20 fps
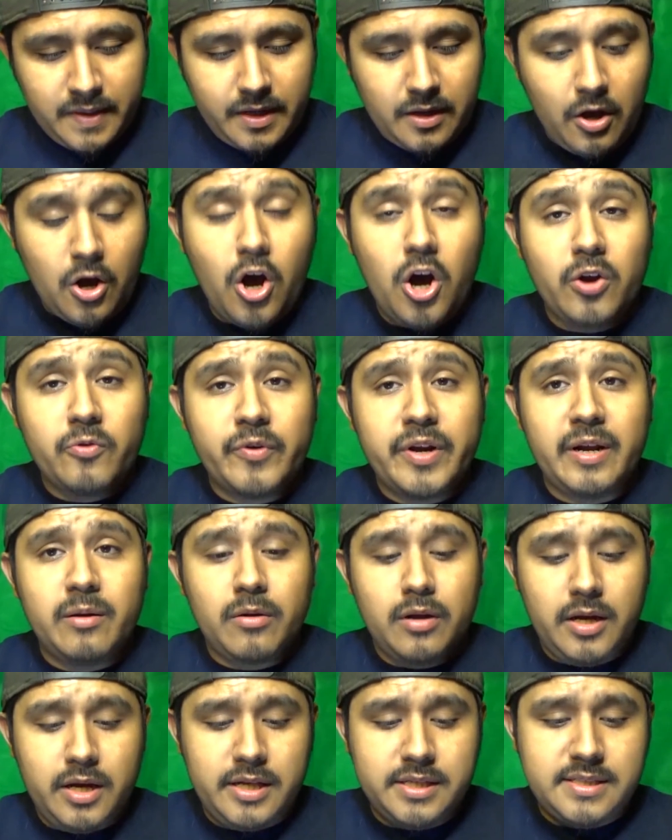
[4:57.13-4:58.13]
Hog Ring.
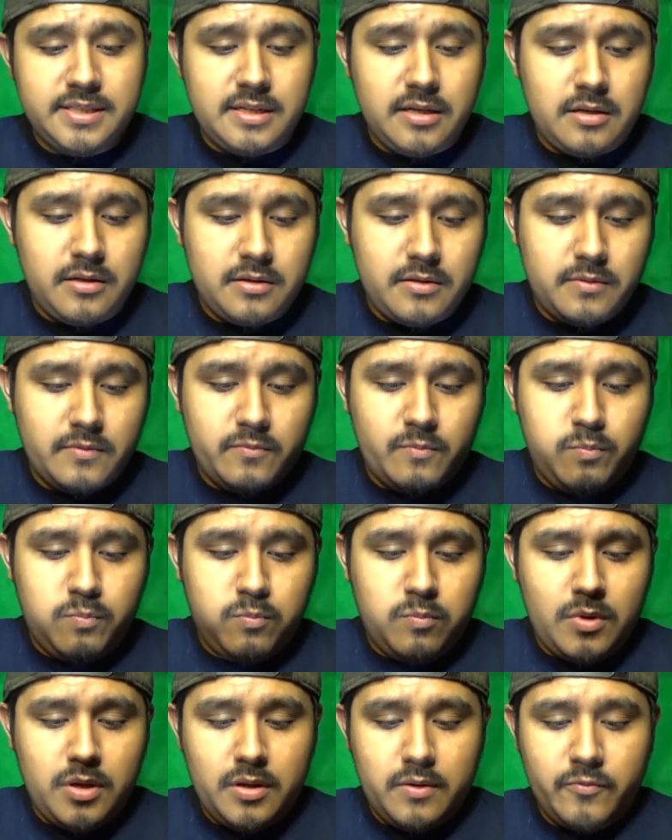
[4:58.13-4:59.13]

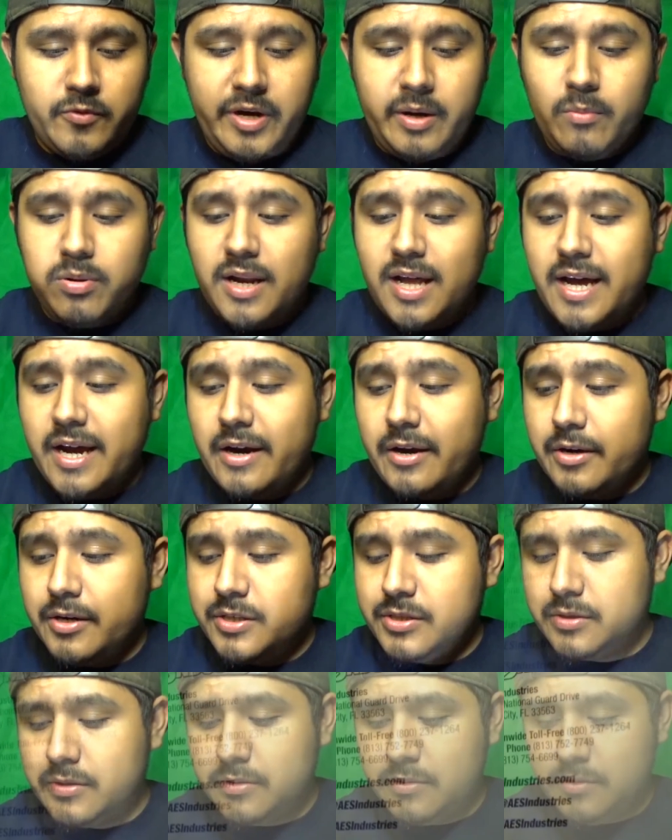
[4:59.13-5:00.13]
Ring pliers,